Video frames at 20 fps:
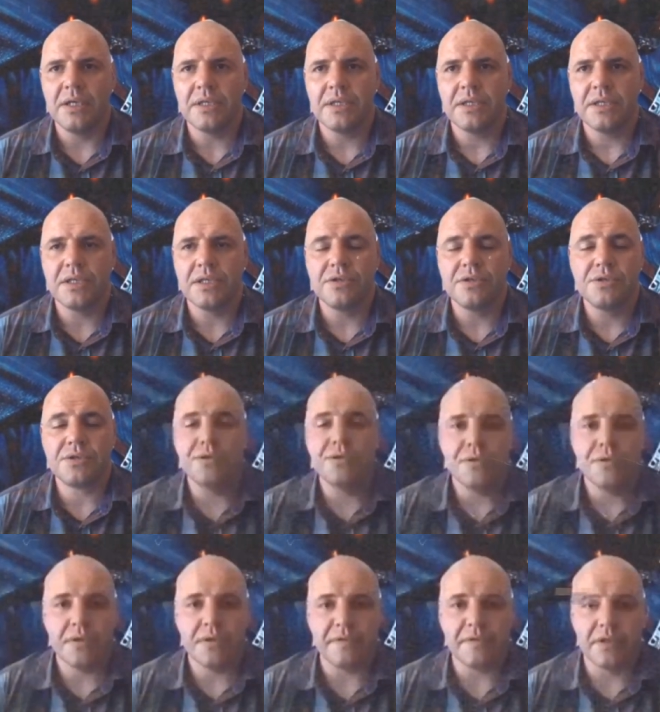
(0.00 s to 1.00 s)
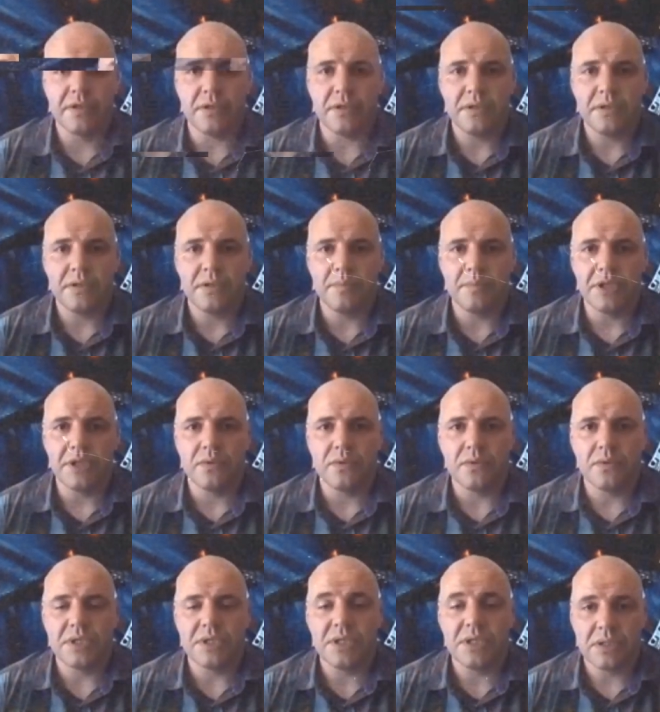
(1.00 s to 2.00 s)
He is the truth of God,
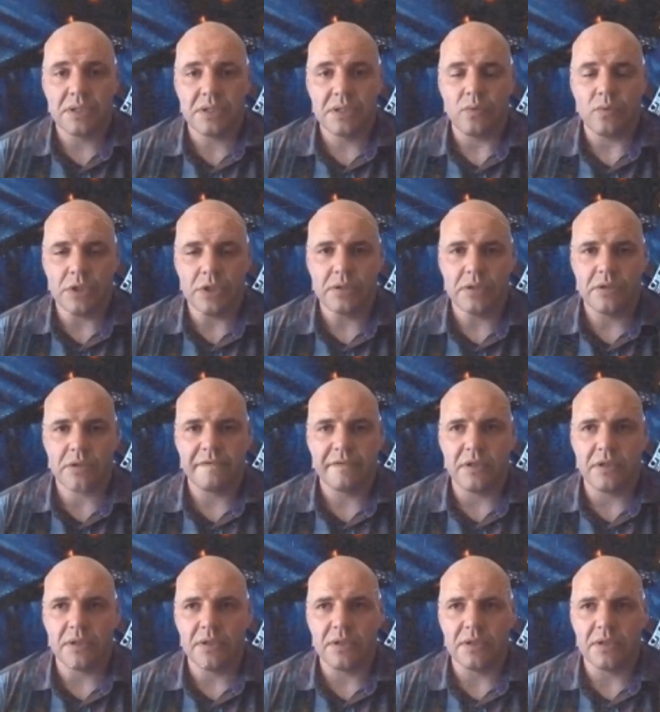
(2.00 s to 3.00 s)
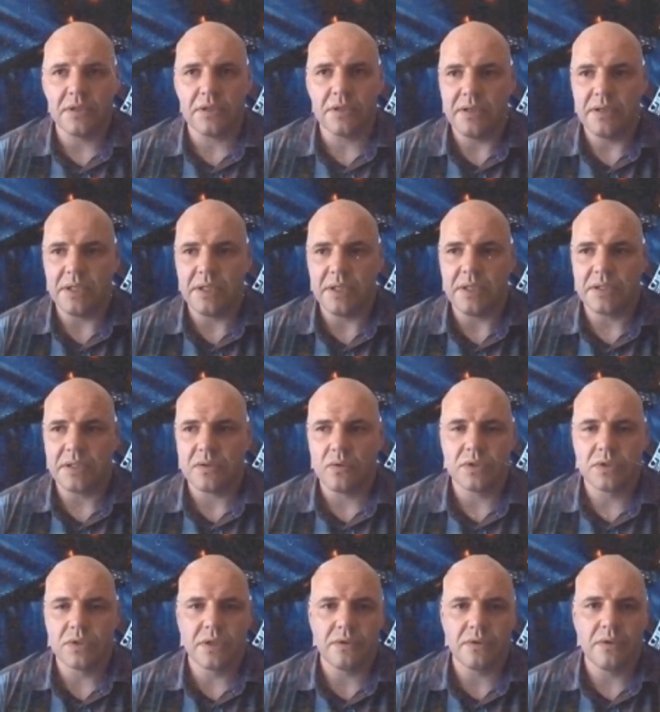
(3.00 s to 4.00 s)
because he is the Word of God, and he is
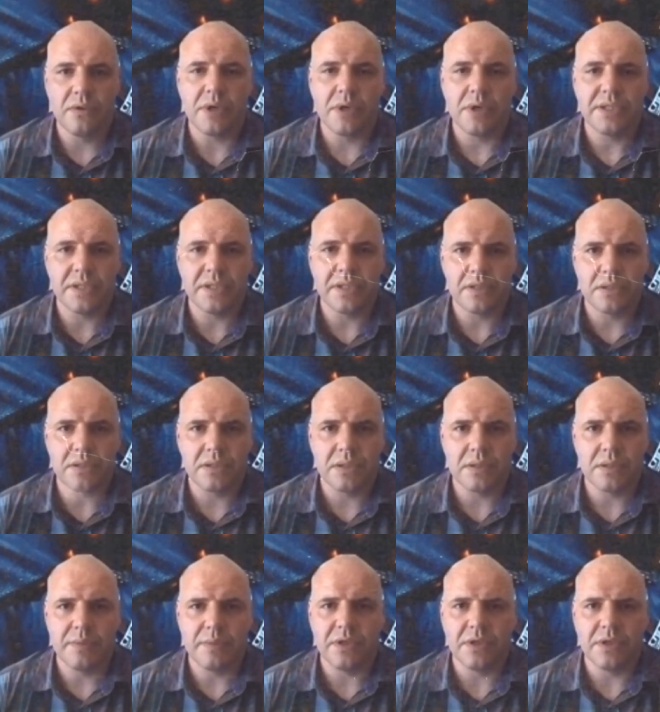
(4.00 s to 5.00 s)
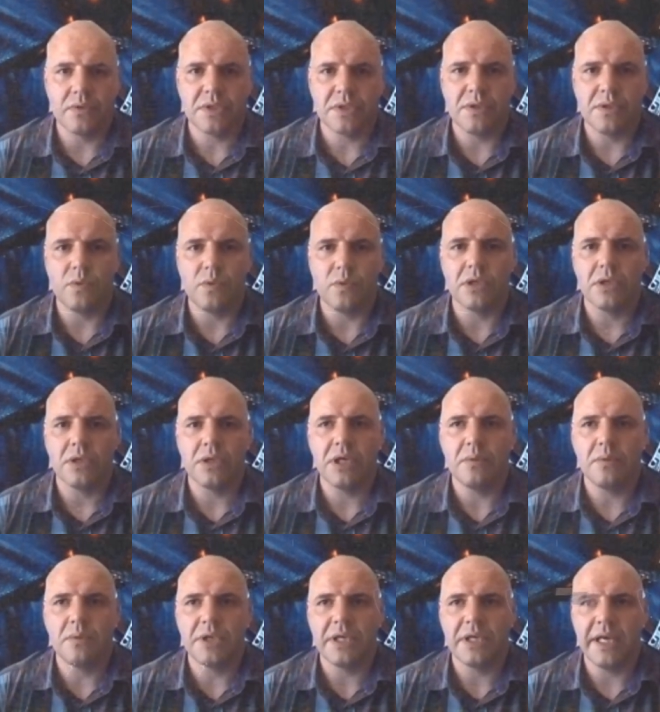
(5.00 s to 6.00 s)
also the righteousness, because he will
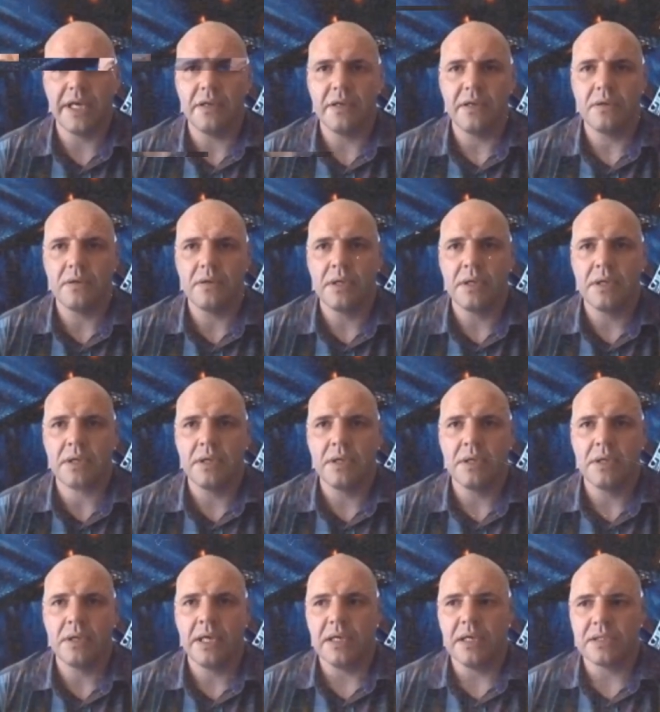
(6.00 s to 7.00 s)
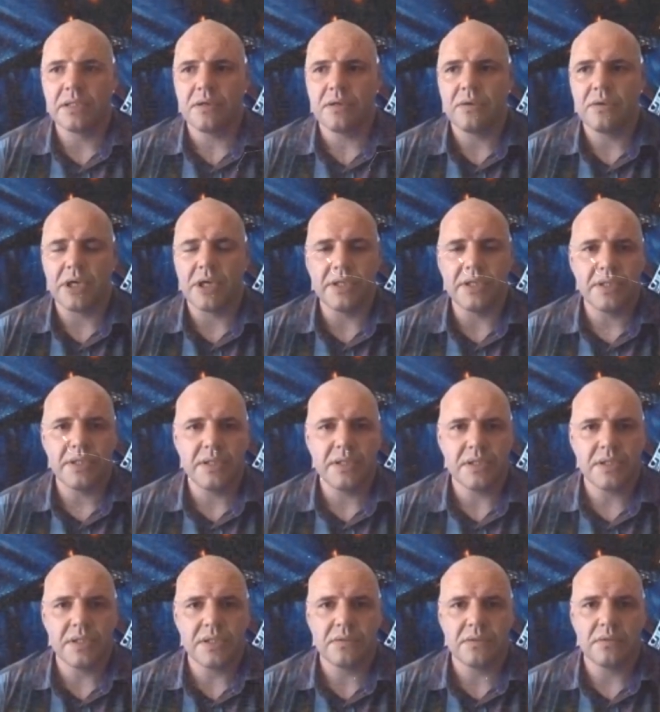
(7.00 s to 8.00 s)
come again as the
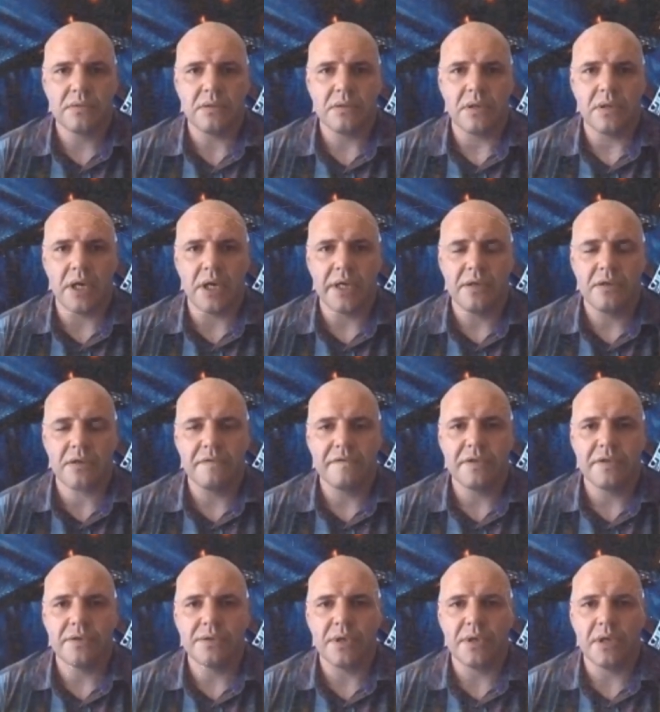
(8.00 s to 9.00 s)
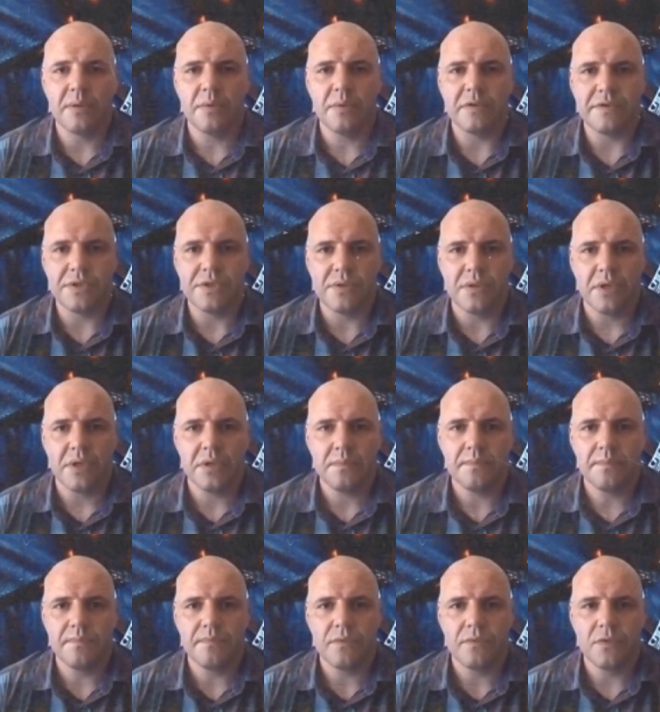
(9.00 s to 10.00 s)
righteous Lion of the tribe of
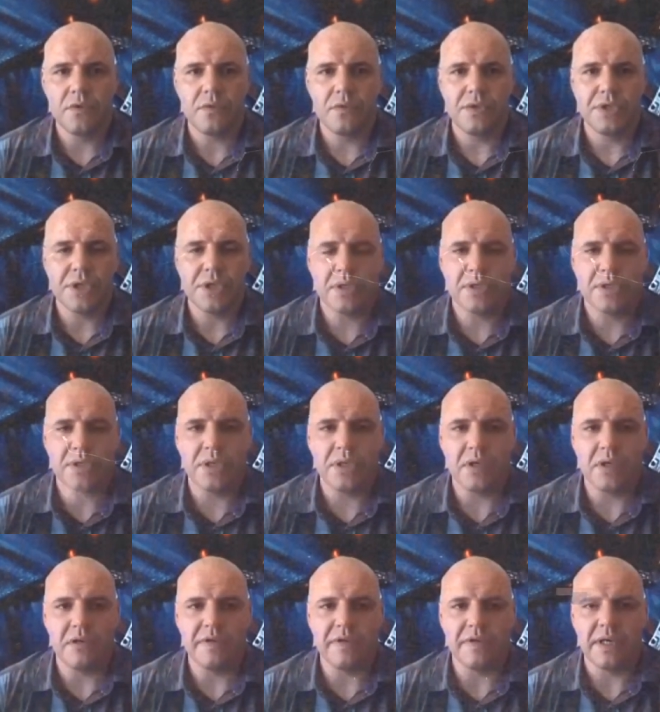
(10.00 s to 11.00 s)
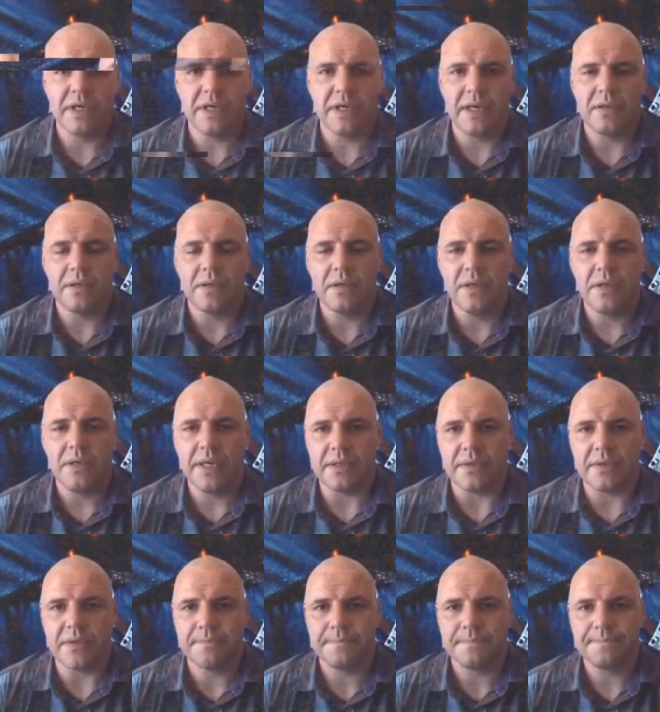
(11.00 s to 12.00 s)
Judah to judge the living and the
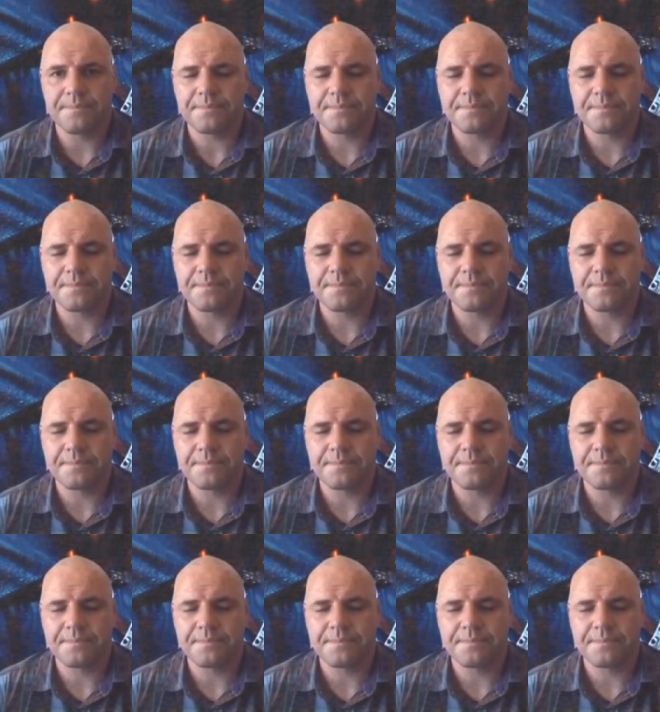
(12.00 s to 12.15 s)
dead.